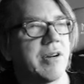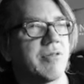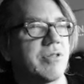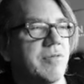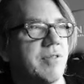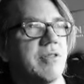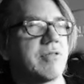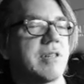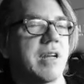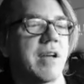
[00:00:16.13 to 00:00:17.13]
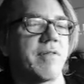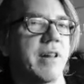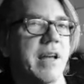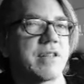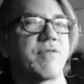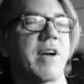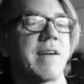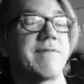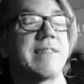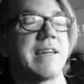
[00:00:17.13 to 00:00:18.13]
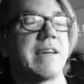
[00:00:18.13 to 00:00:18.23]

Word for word: out 2 videos a day for the last 5